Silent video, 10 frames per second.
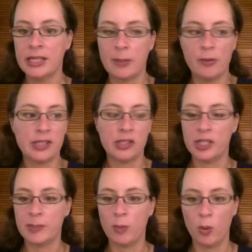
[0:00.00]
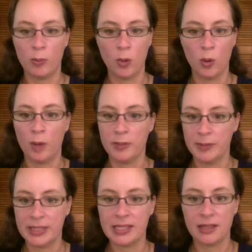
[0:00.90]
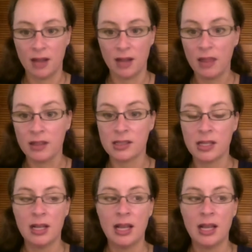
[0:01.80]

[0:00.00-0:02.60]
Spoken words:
Some of us are just born more optimistic than others.